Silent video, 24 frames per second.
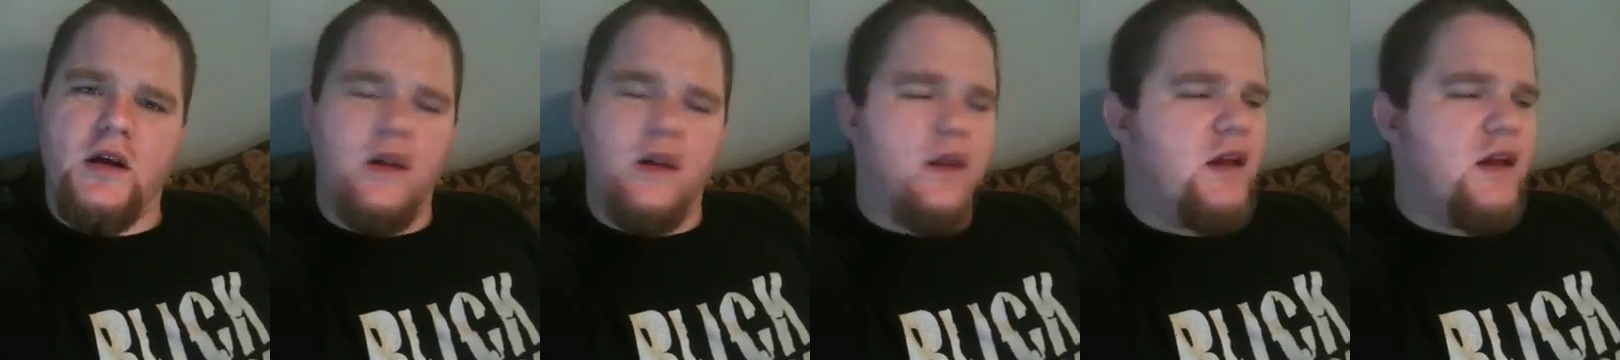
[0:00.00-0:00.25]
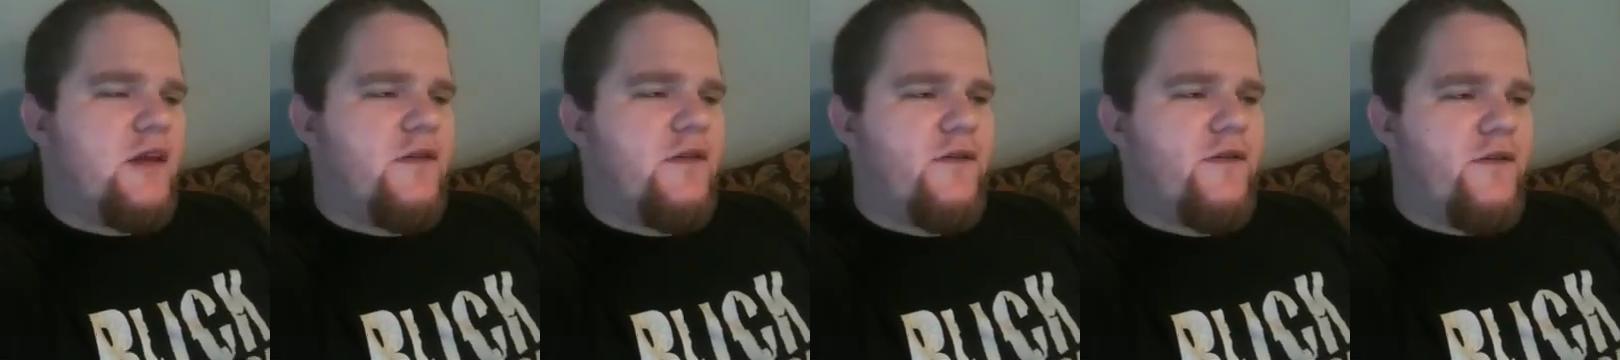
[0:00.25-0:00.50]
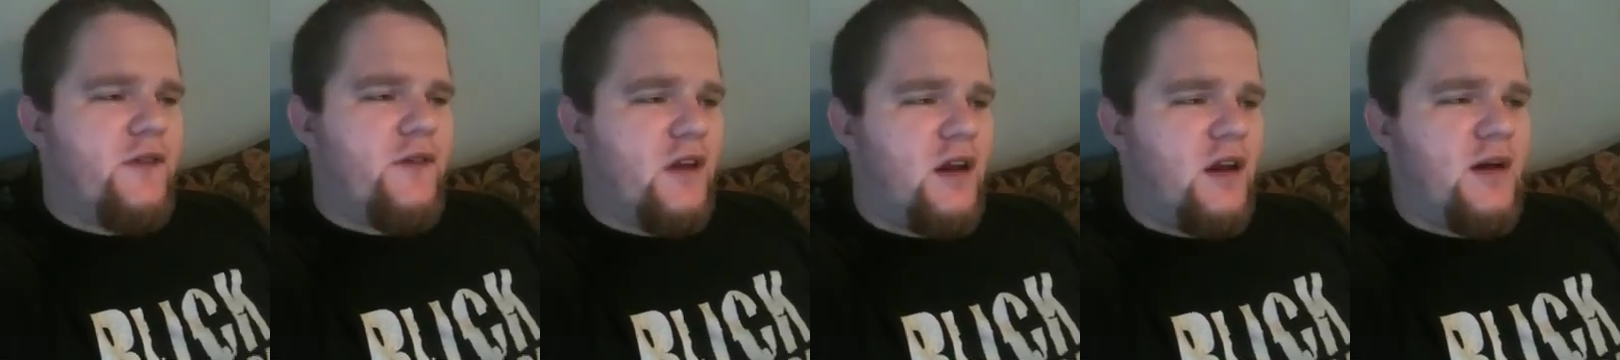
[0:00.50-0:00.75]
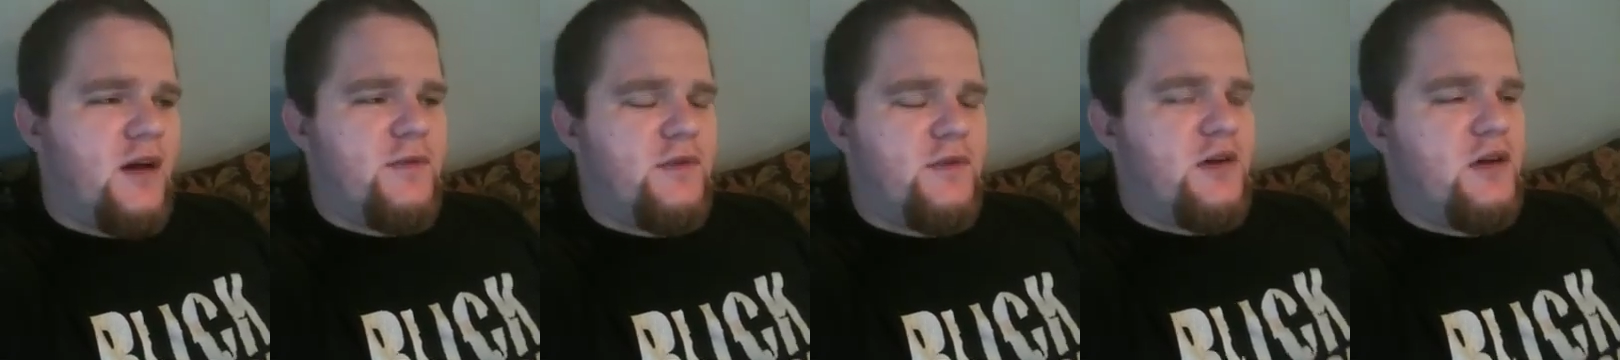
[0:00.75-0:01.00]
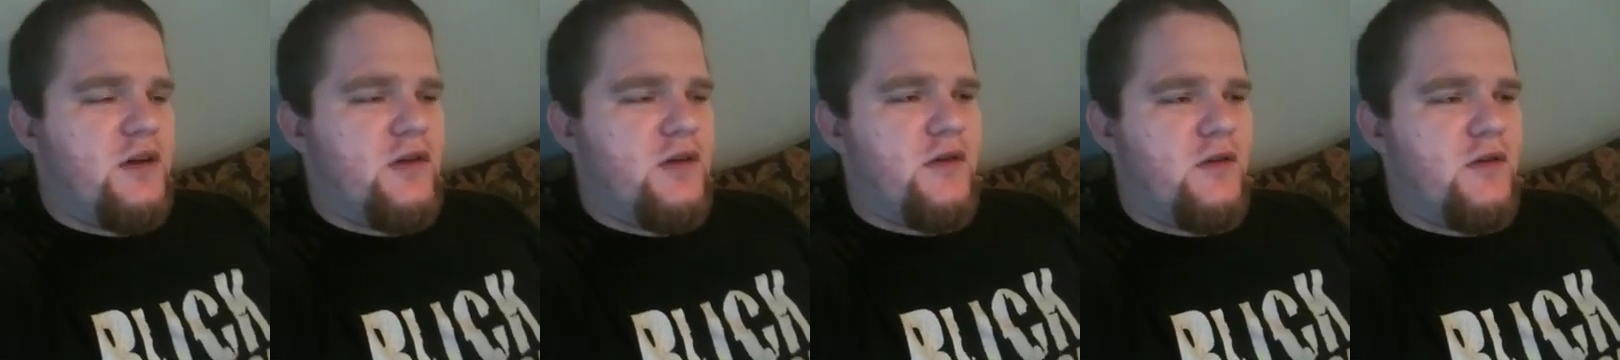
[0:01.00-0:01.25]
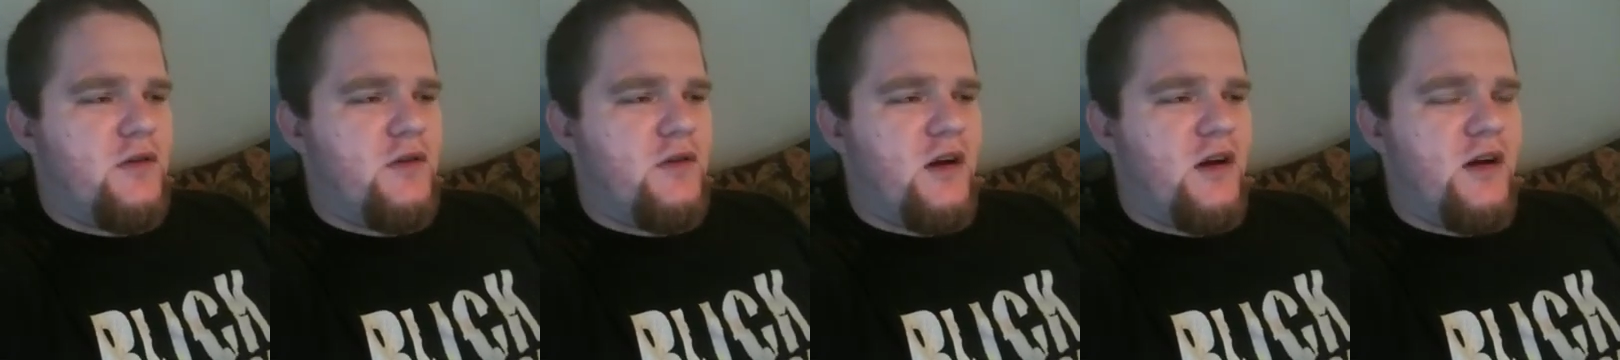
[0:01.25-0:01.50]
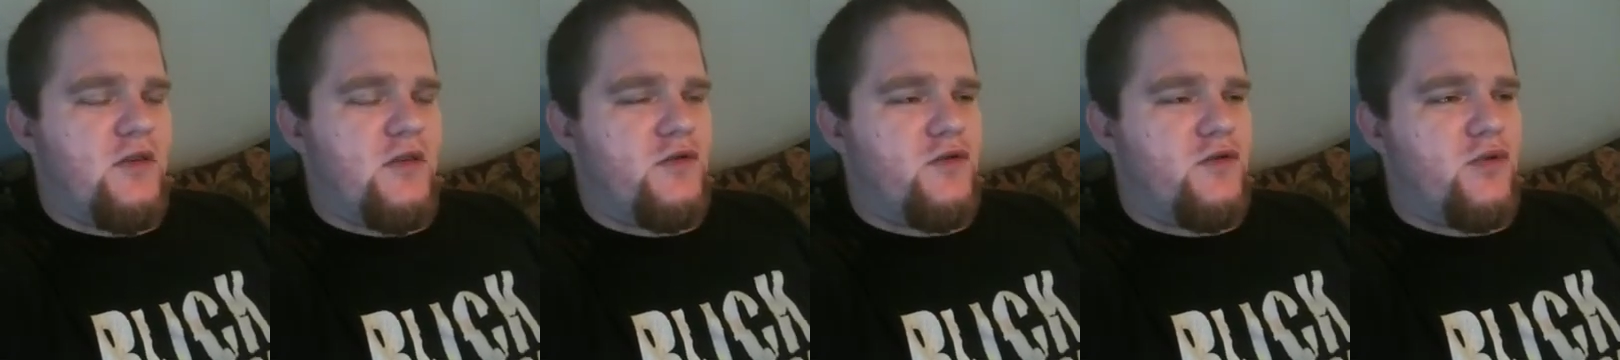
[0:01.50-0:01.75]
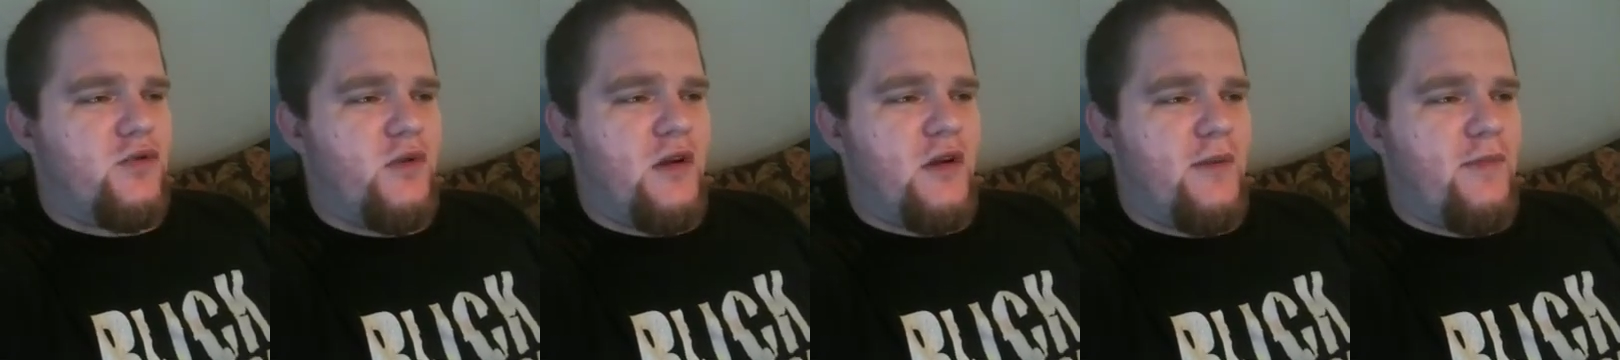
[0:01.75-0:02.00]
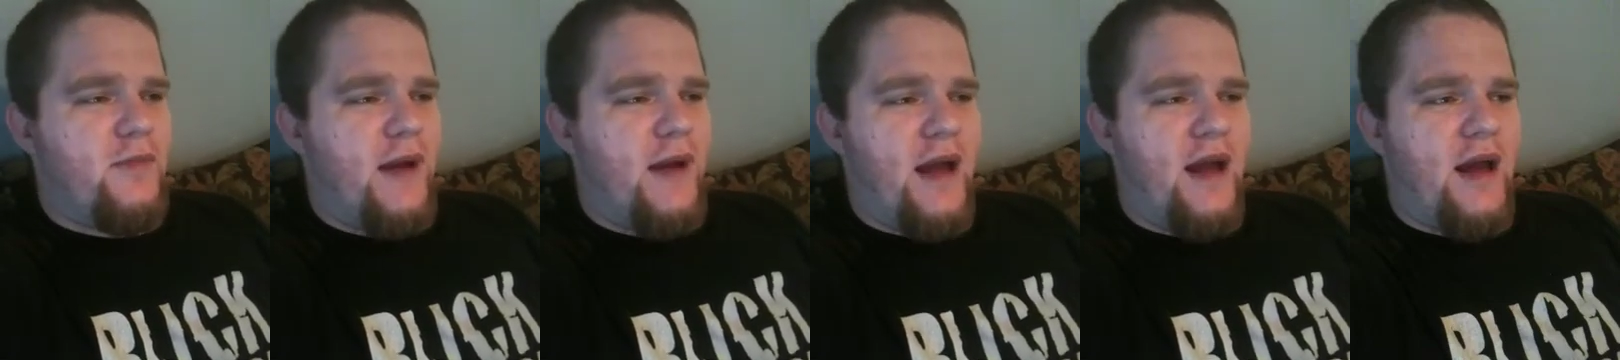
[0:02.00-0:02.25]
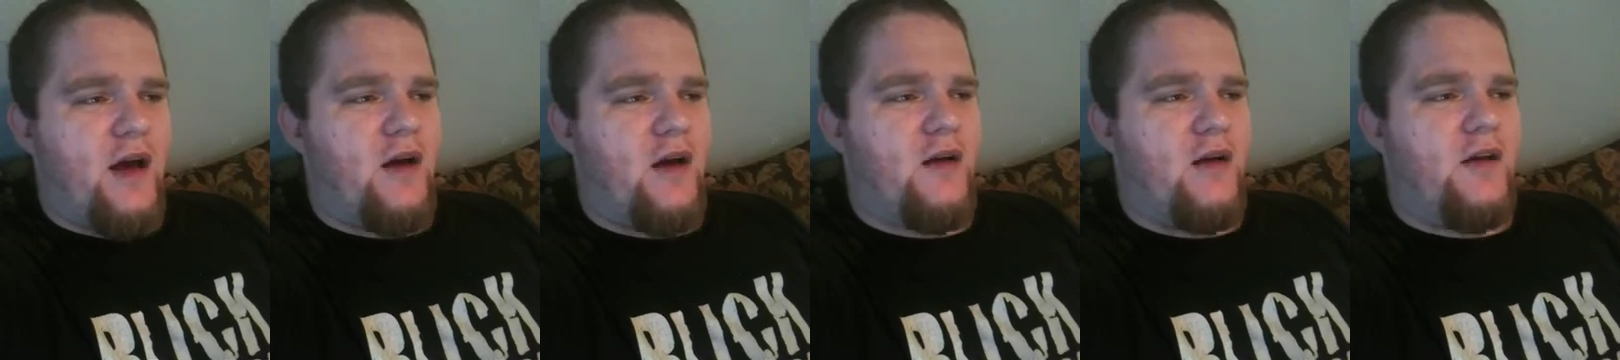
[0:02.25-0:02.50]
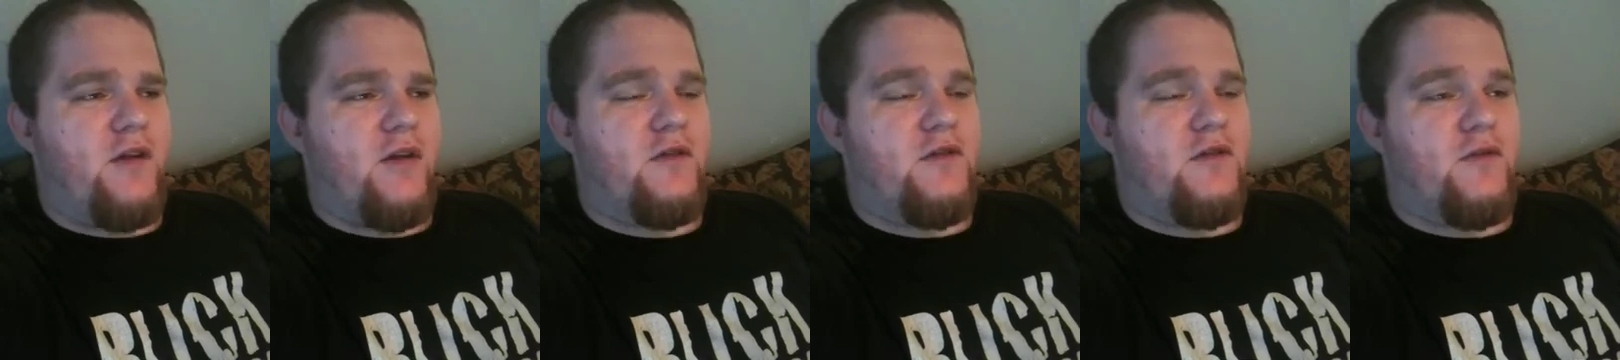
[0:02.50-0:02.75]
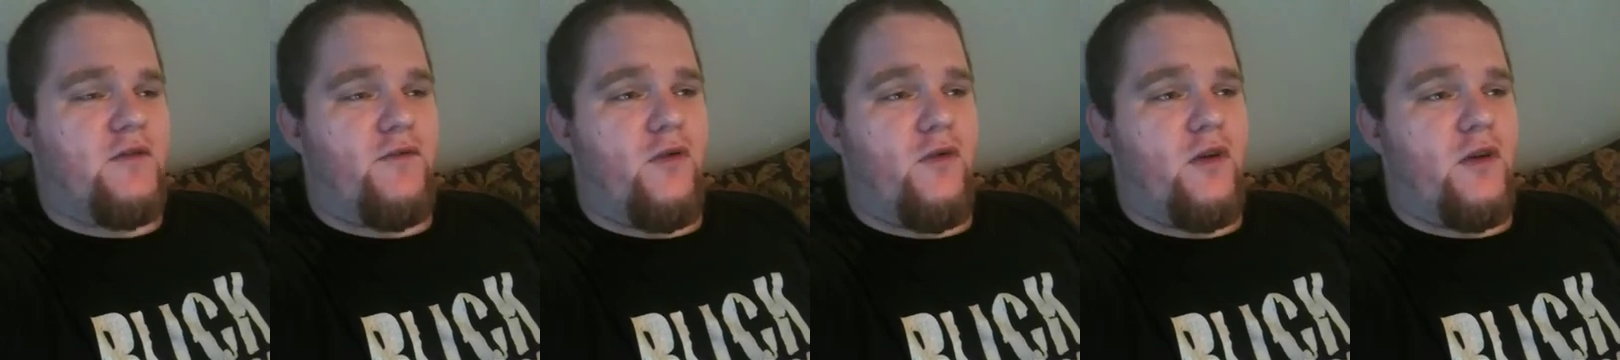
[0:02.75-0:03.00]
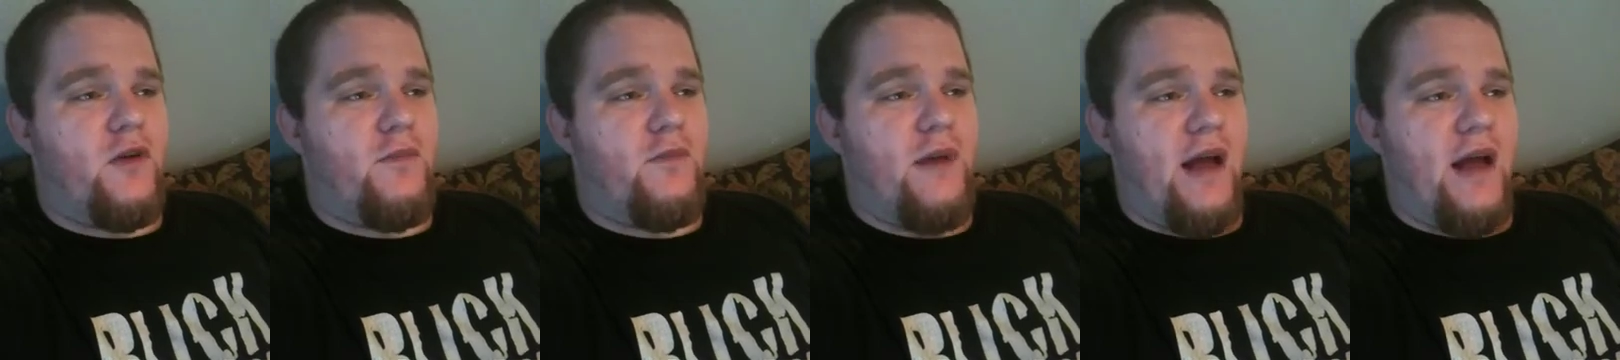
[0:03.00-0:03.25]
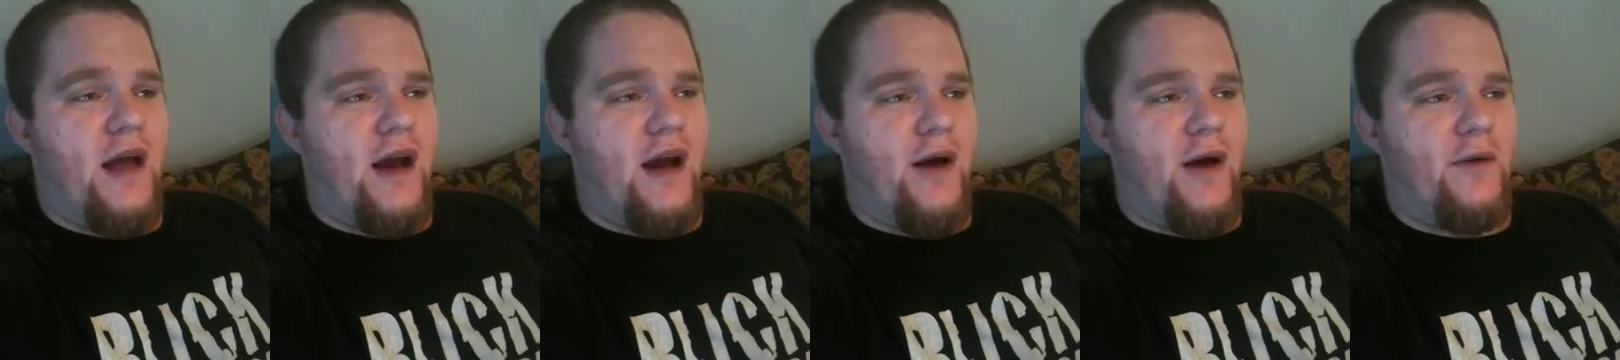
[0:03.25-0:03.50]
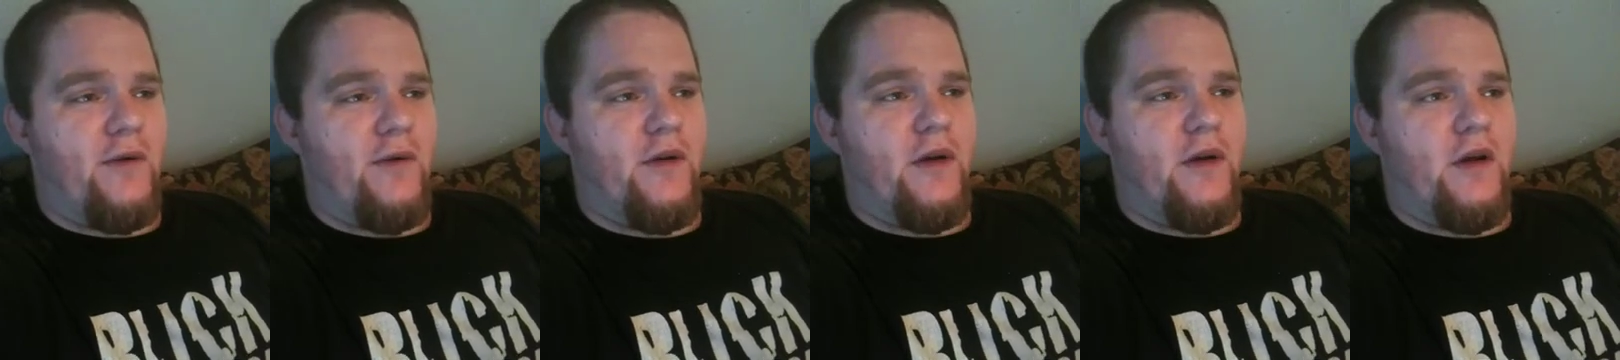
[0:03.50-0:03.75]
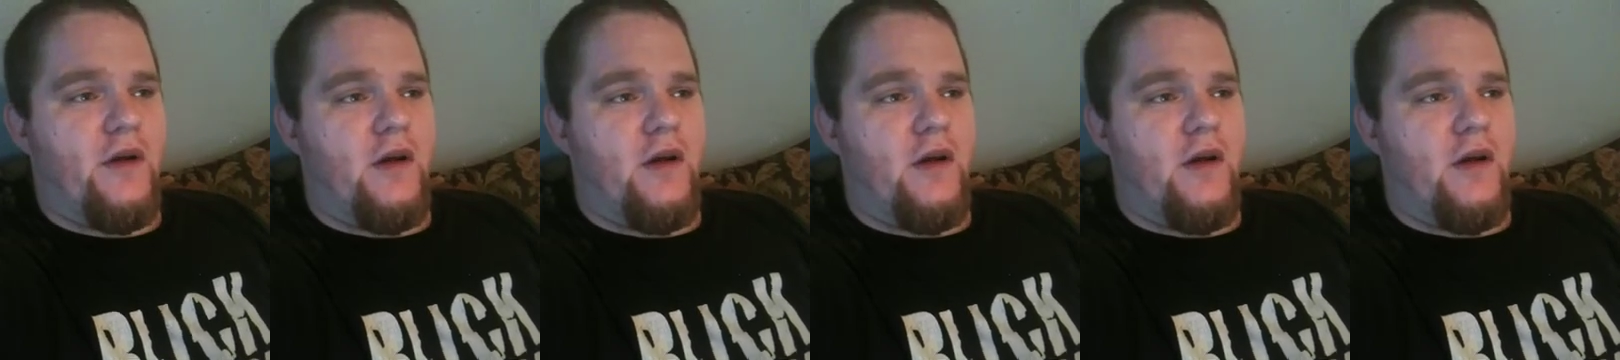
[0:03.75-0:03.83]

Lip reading: Lifting up to 120-pound, 140-pound